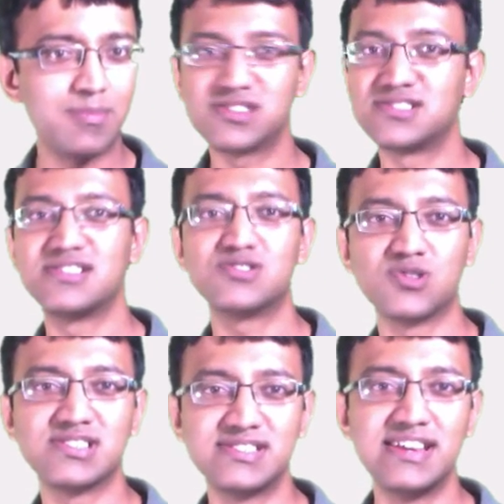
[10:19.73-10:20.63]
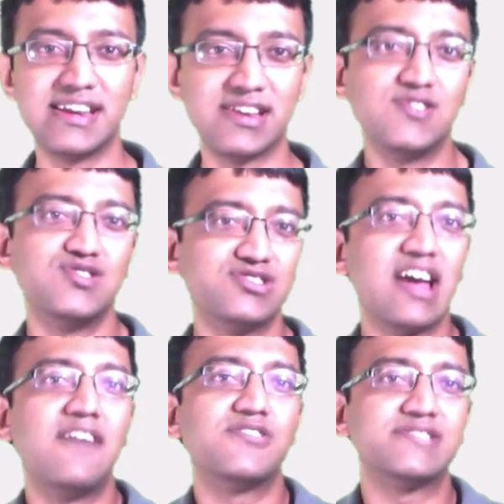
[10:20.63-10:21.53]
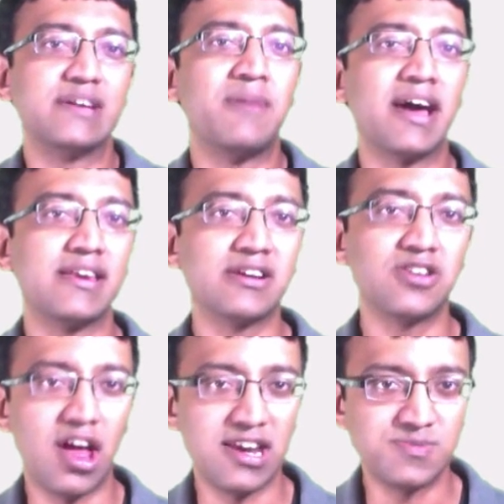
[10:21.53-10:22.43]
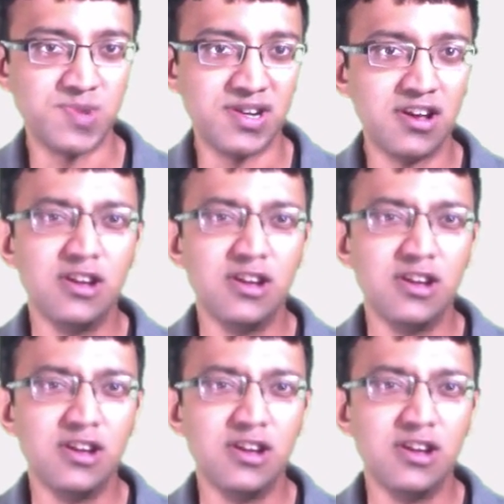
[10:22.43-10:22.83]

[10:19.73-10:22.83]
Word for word: Because the resource is deleted. You just have to send back an acknowledgement.